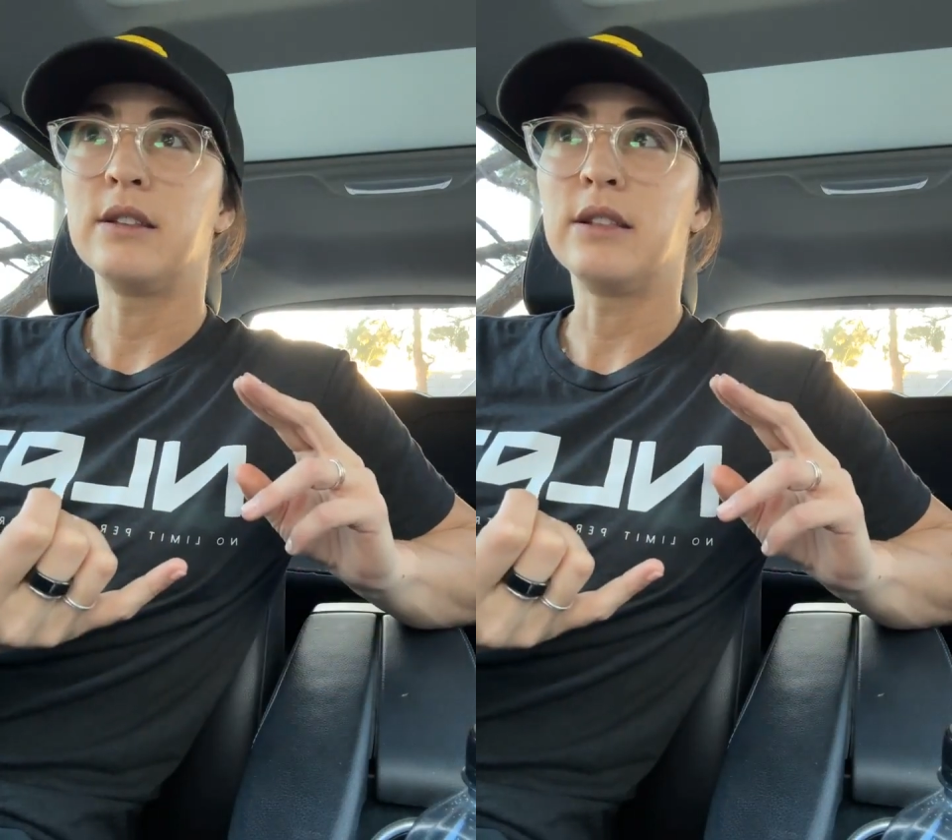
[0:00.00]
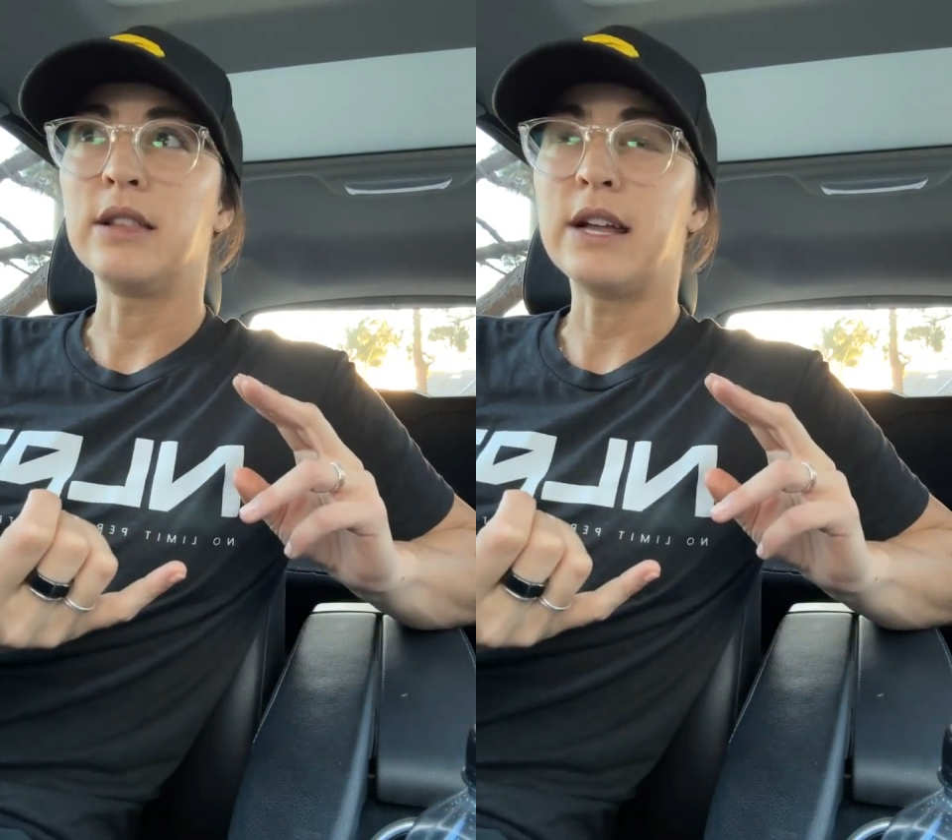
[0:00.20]

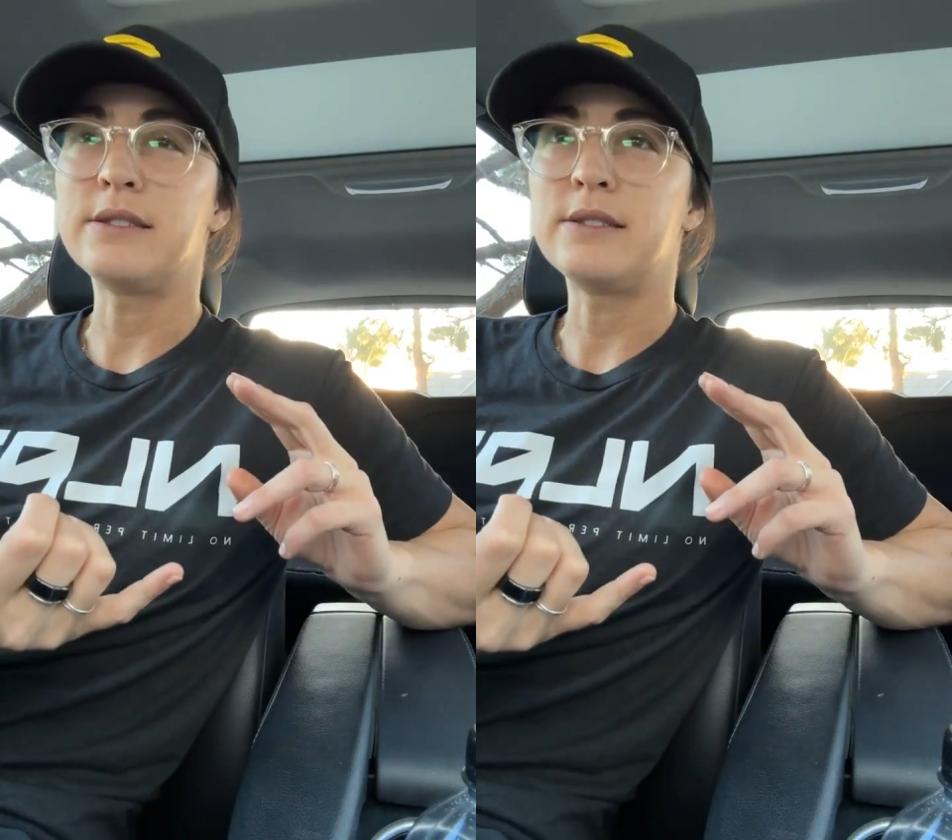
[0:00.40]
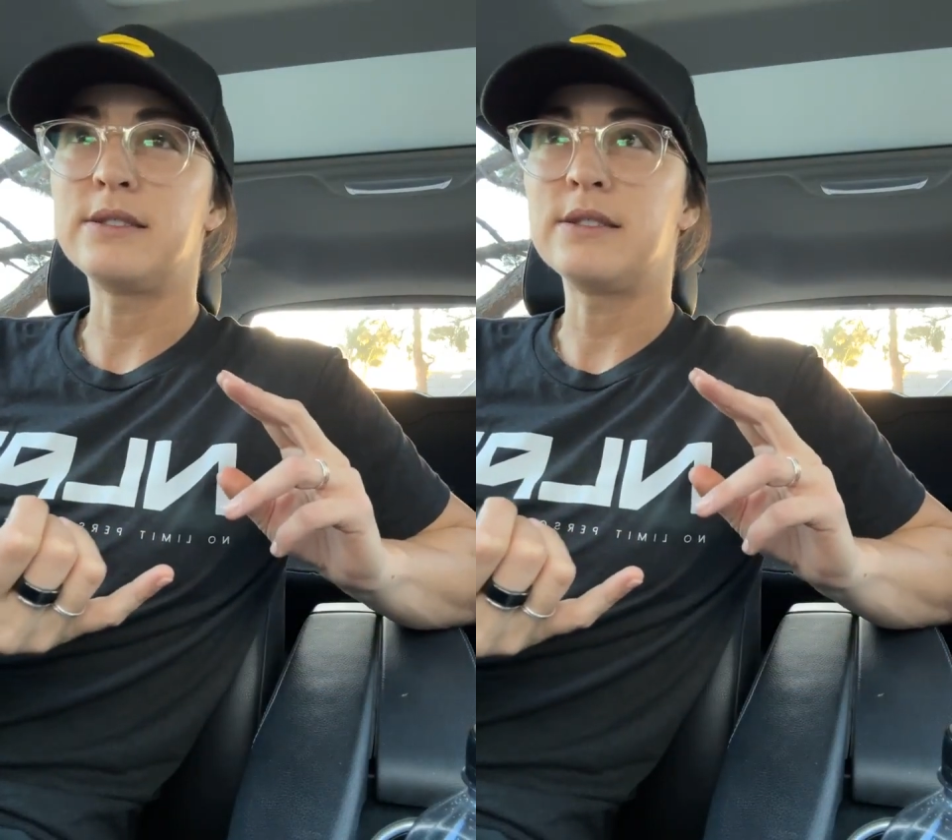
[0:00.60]

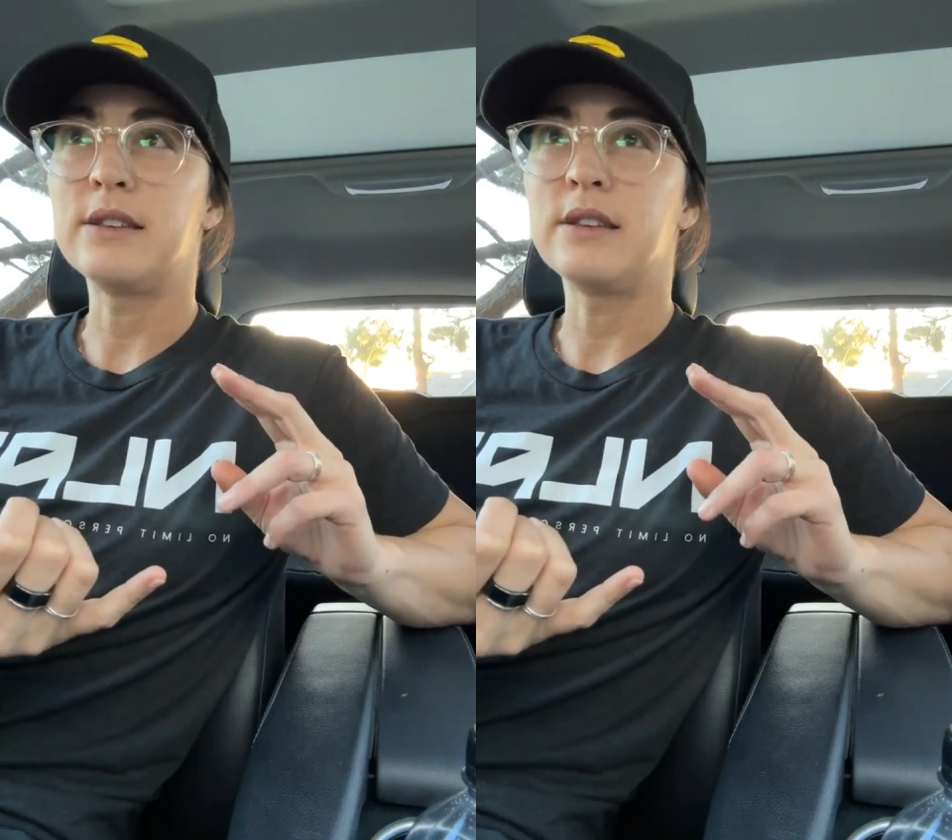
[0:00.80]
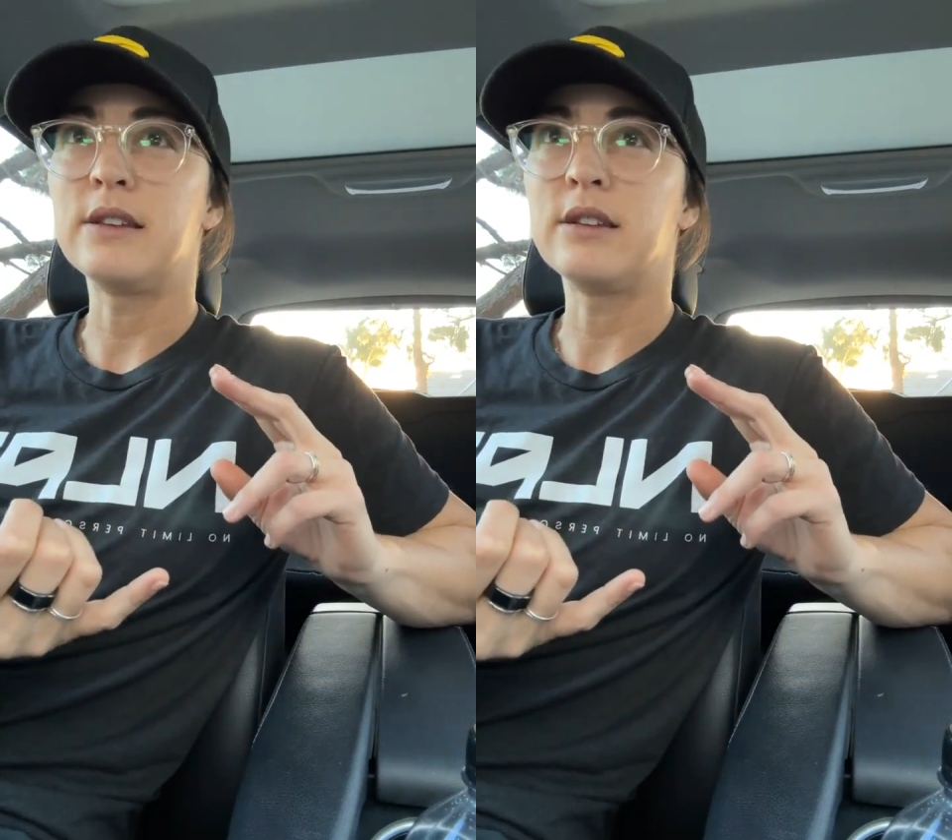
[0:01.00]
let's
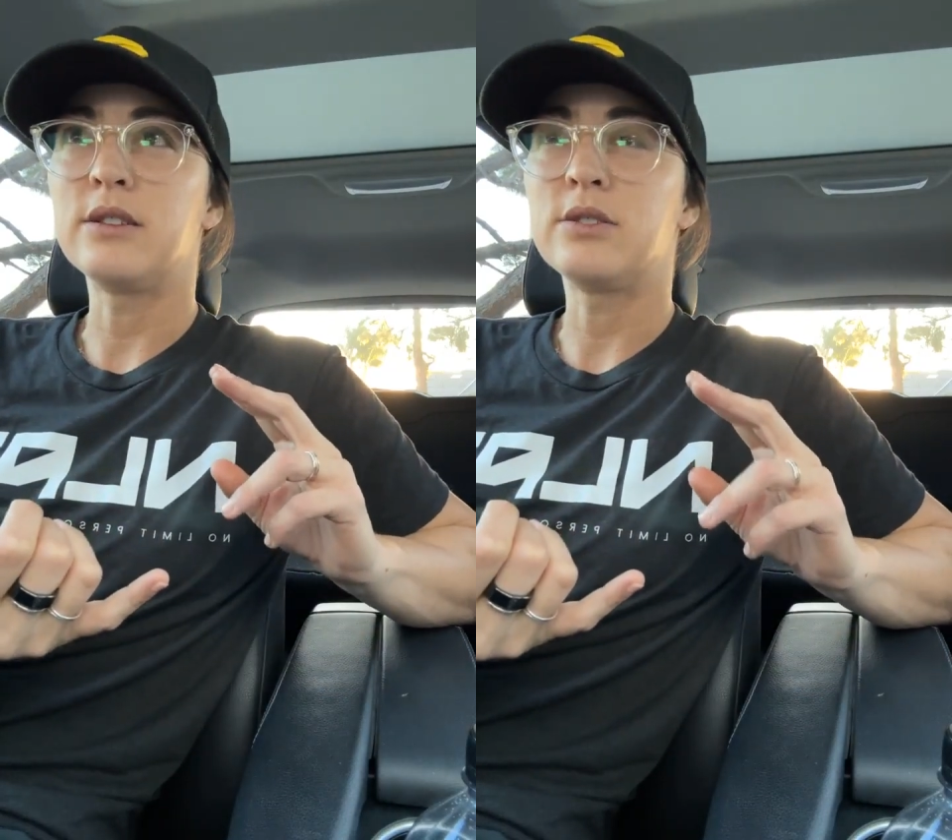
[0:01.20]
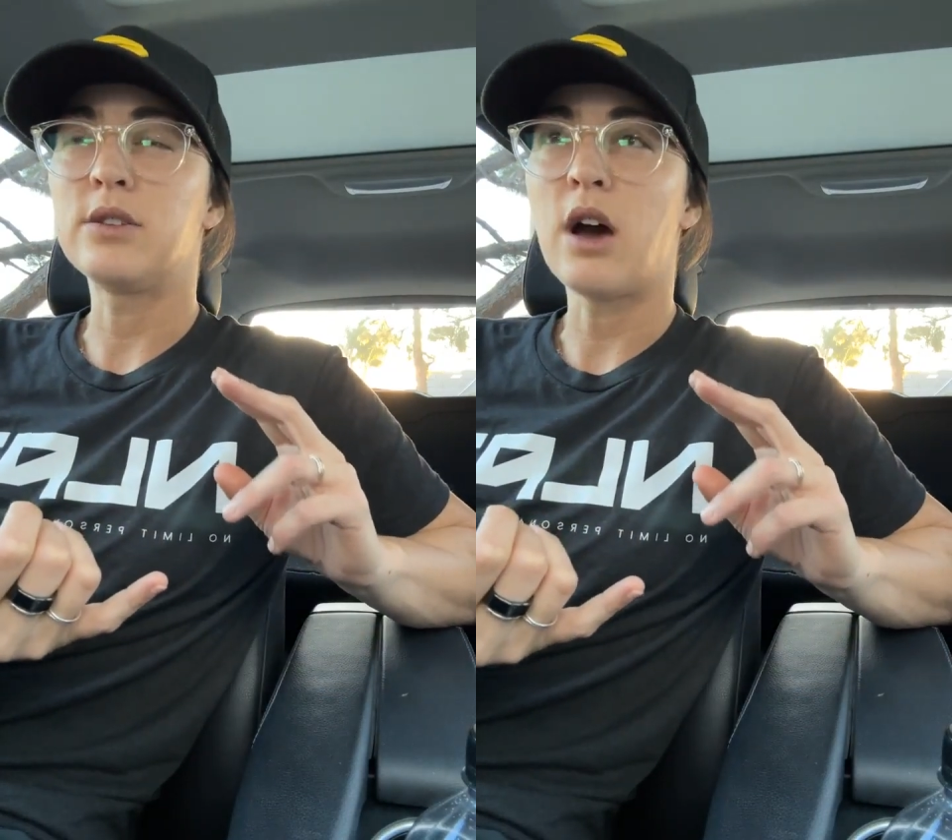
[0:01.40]

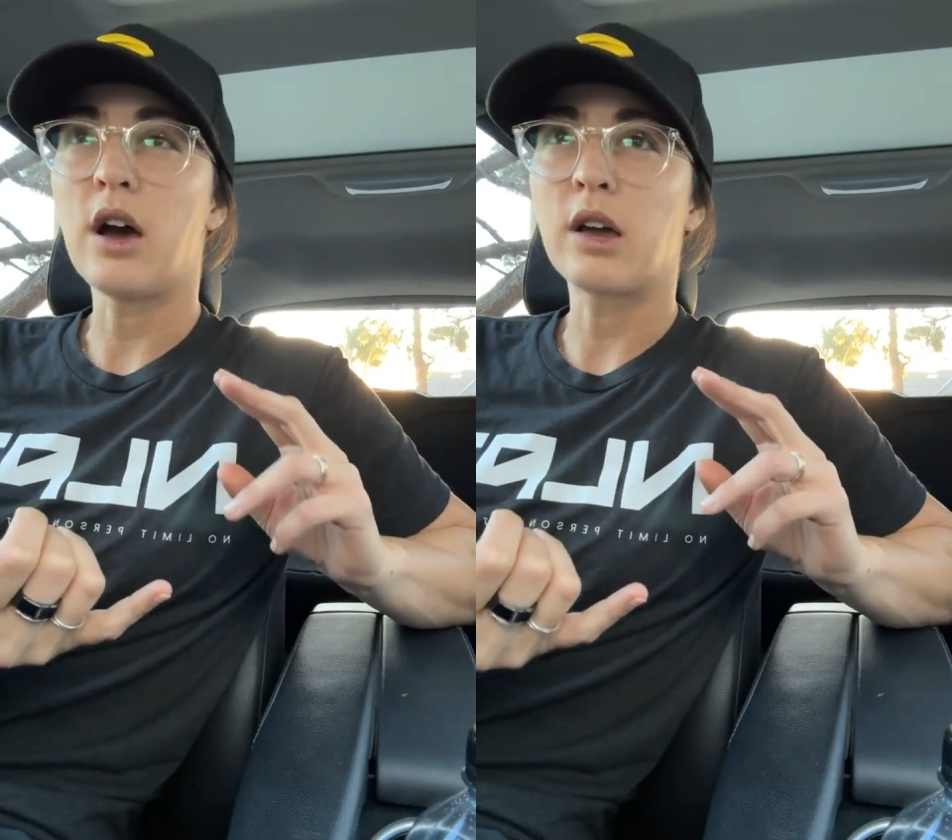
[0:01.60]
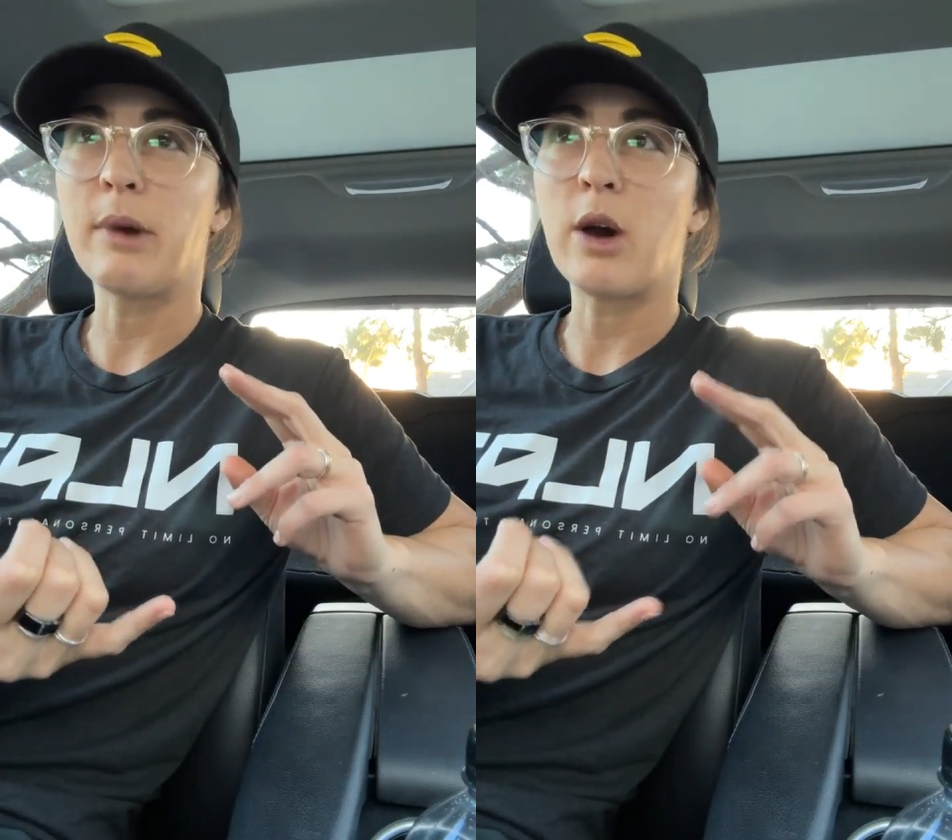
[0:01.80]

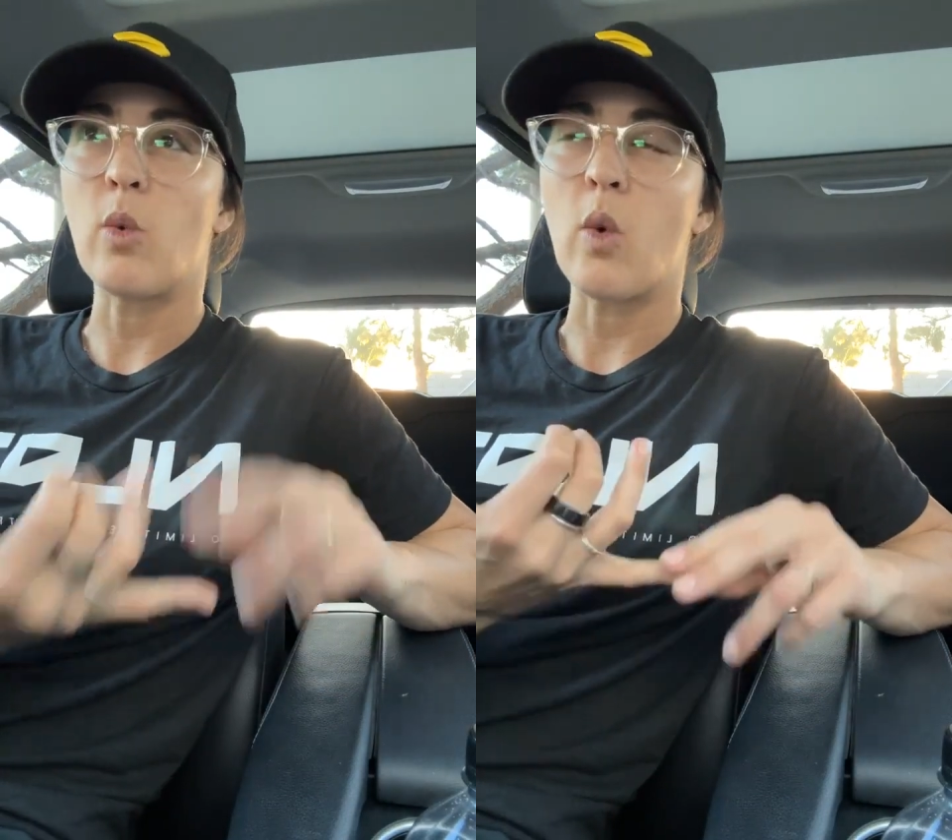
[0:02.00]
talk about